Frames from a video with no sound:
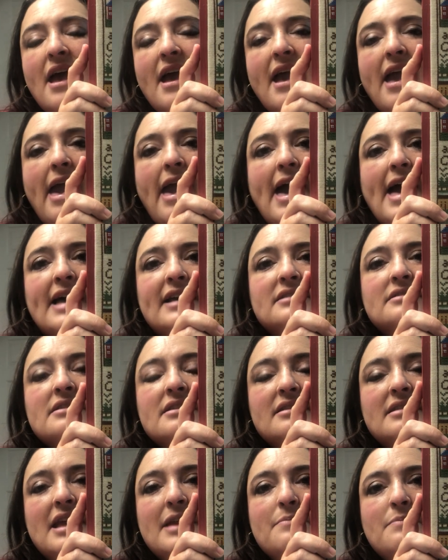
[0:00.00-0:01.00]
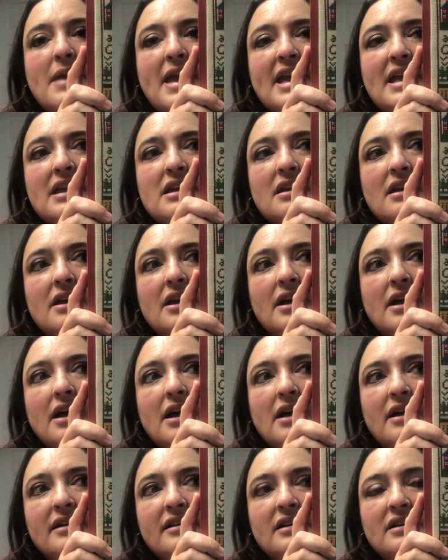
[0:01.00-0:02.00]
and they make
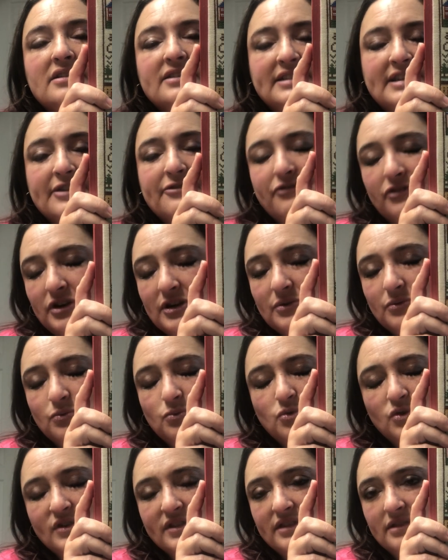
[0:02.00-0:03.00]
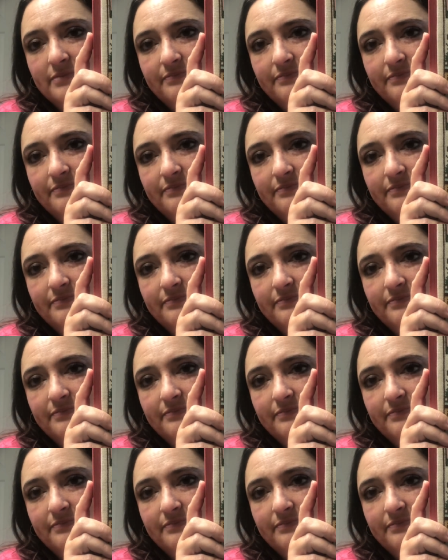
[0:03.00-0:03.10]
different wood